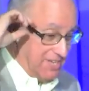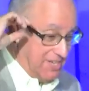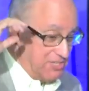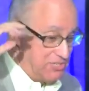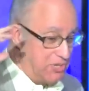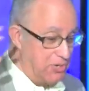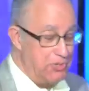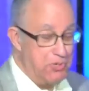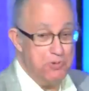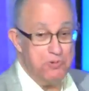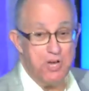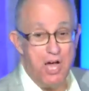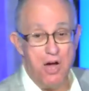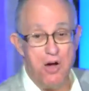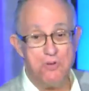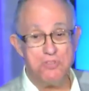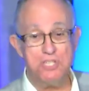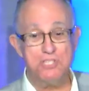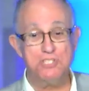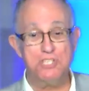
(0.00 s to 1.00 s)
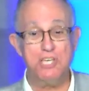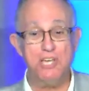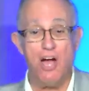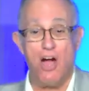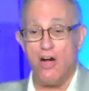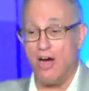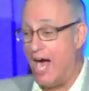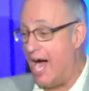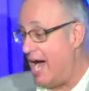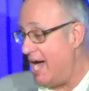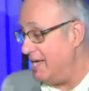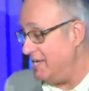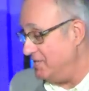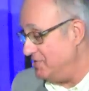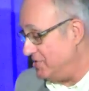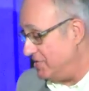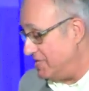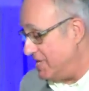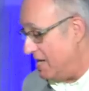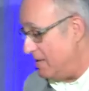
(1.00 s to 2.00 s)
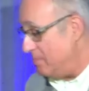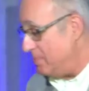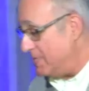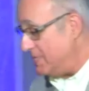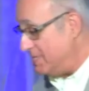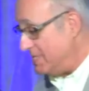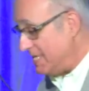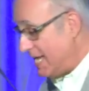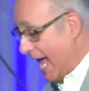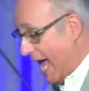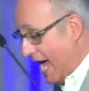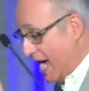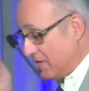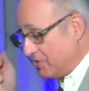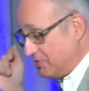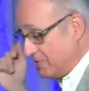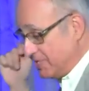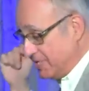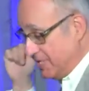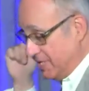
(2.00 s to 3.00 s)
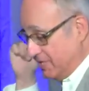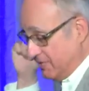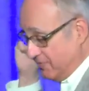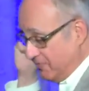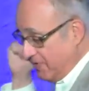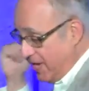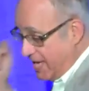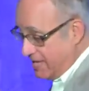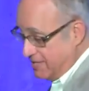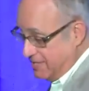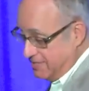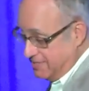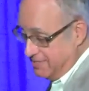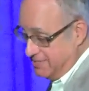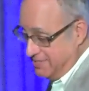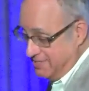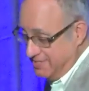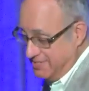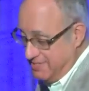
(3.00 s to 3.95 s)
So you know that DRI is the company that actually invented